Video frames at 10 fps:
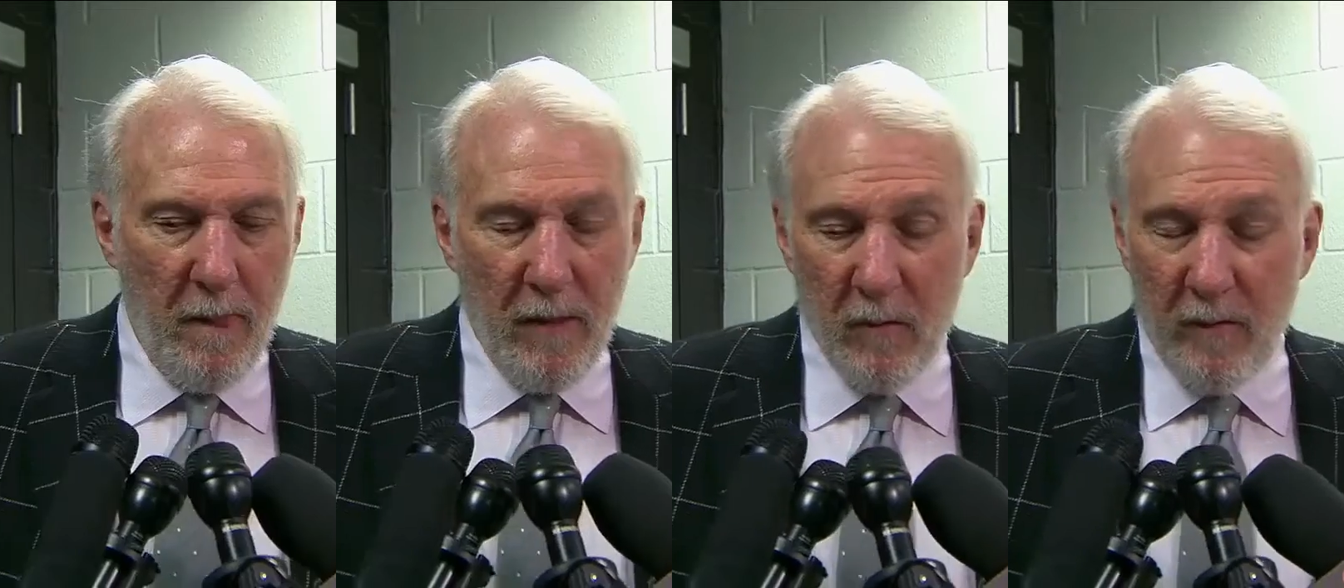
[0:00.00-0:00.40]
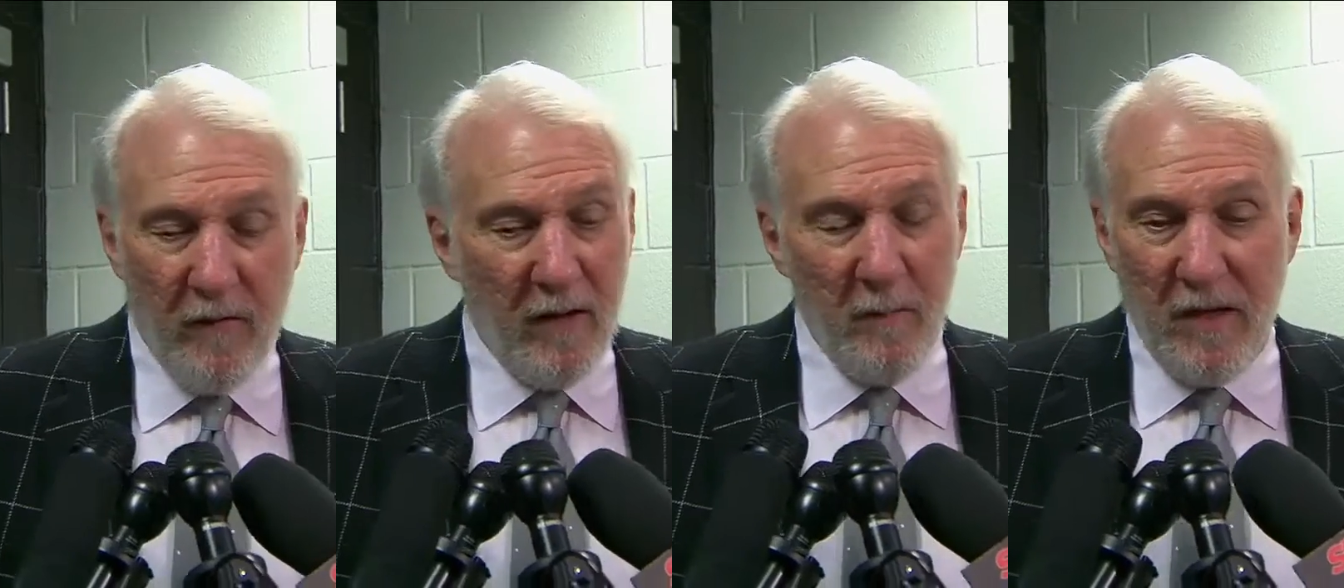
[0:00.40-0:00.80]
Well, we
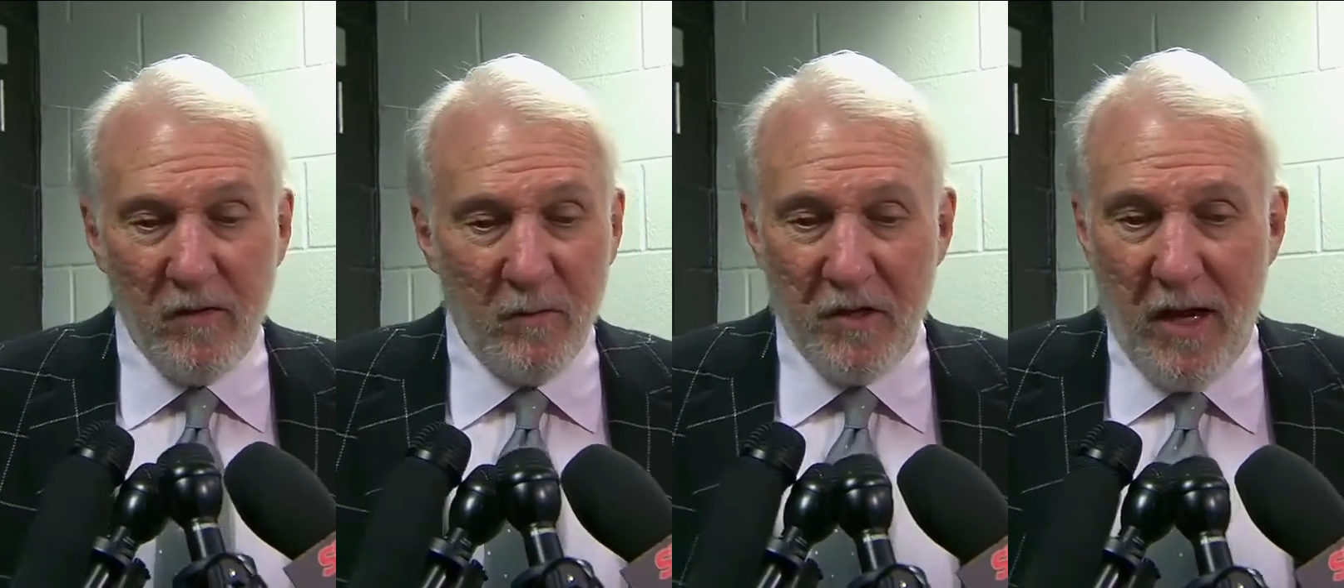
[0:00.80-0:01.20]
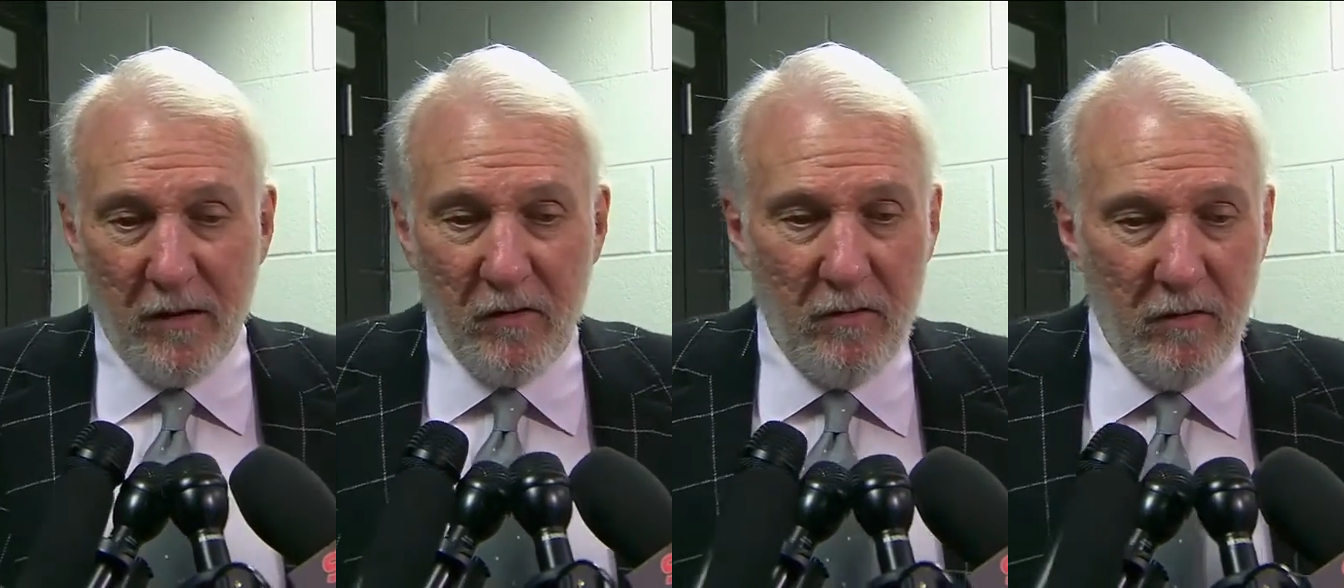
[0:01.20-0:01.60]
finally made some
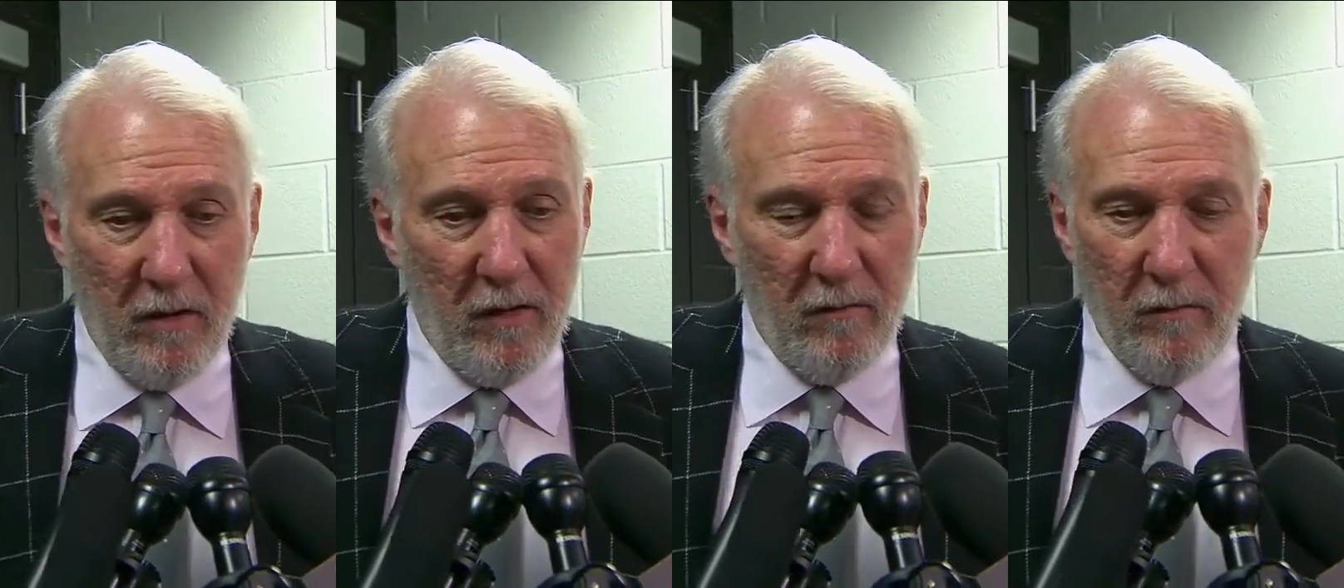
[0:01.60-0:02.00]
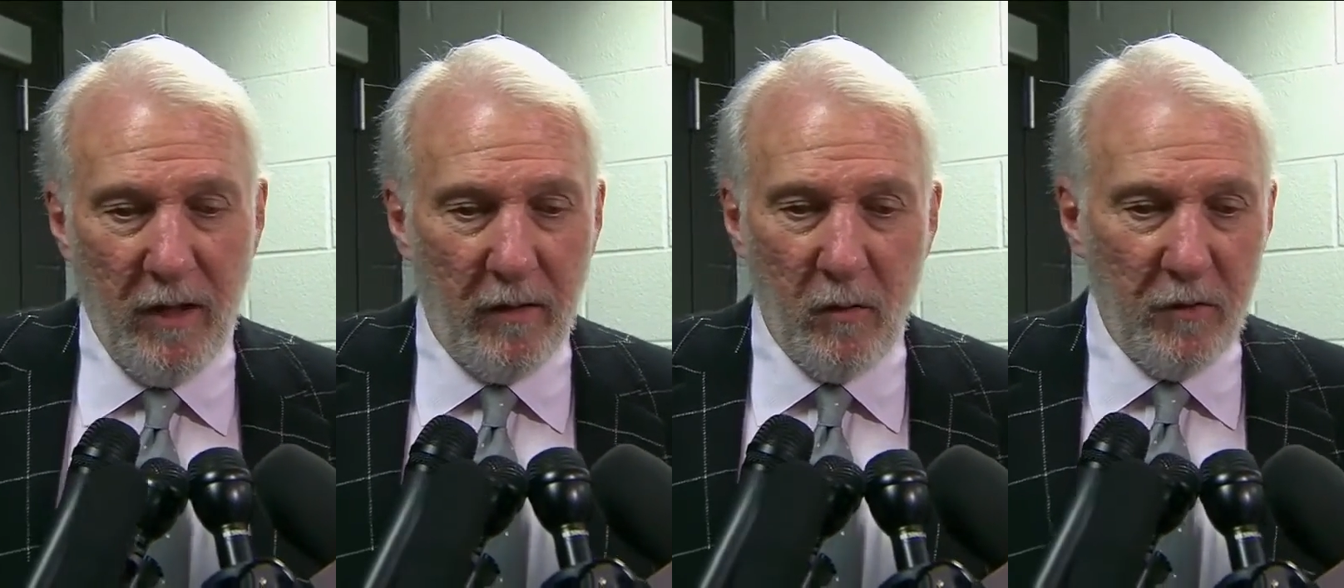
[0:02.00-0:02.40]
shots. Uh,
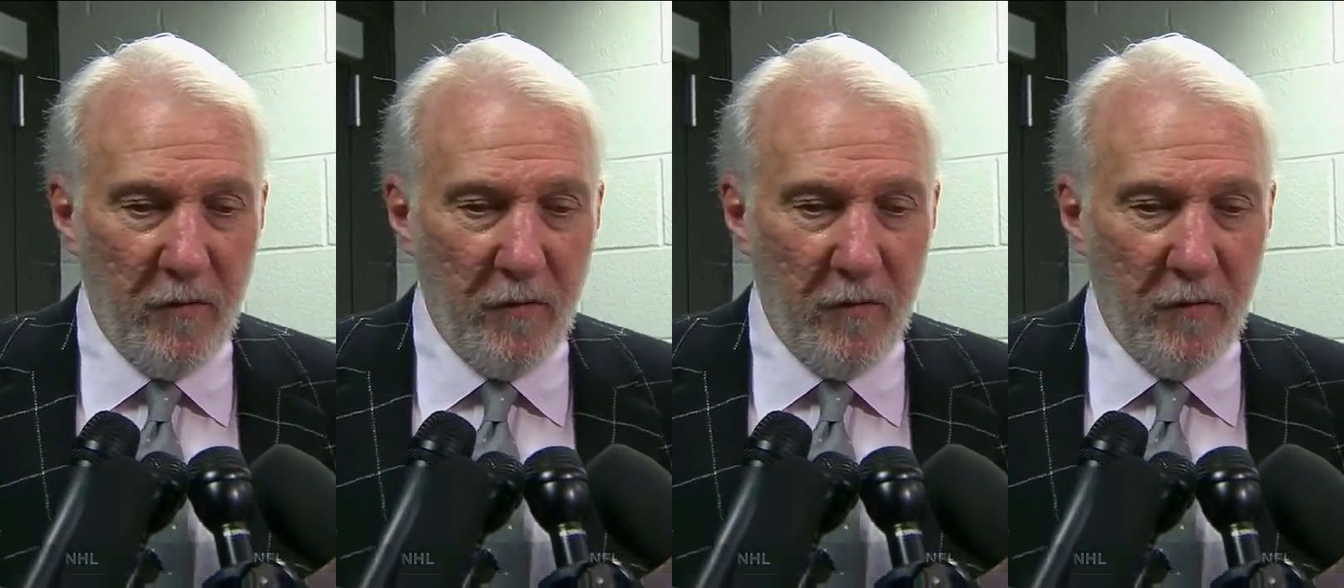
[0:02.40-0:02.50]
we had a real